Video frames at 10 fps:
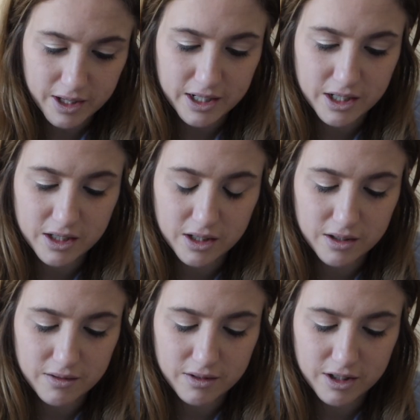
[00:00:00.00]
It's
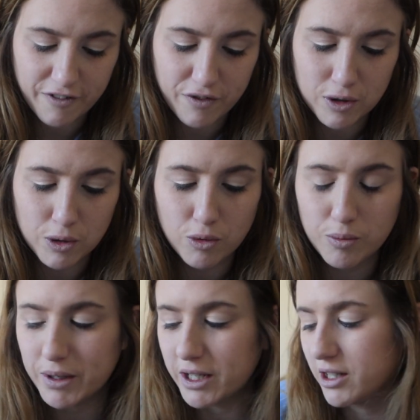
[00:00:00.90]
difficult
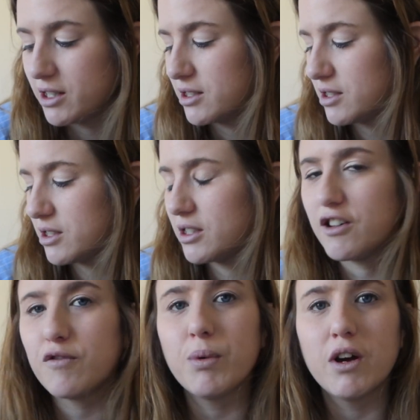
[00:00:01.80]
because
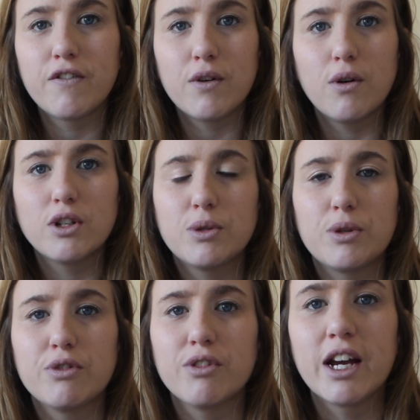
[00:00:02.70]
you've both got to
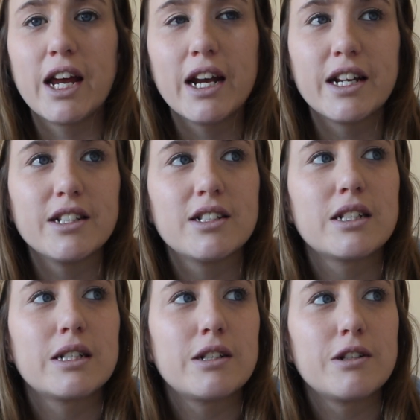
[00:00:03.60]
agree, and it's
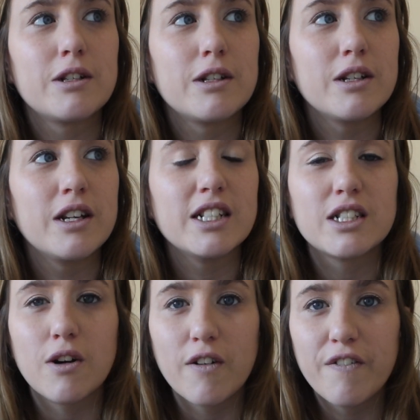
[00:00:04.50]

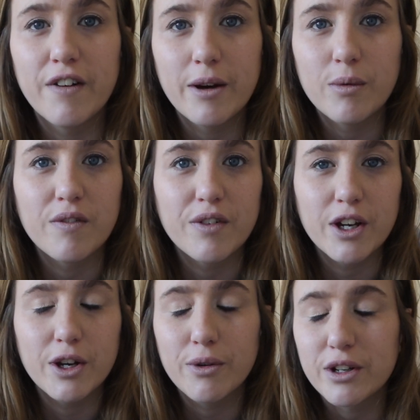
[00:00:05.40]
got to fit with
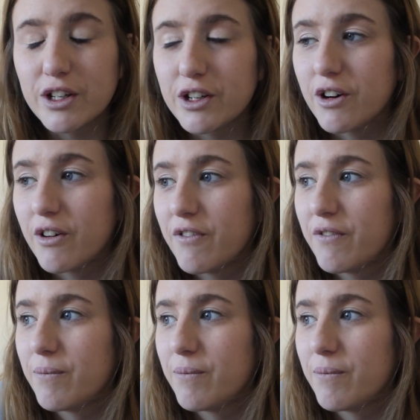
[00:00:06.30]
you, and you've got to